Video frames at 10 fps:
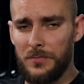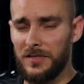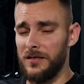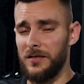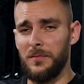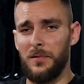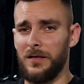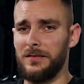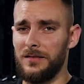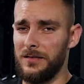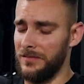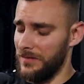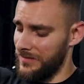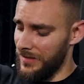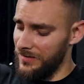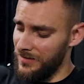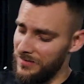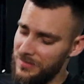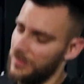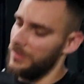Arms are good, but the
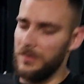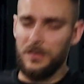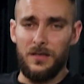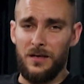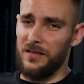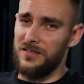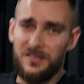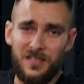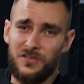tendons and just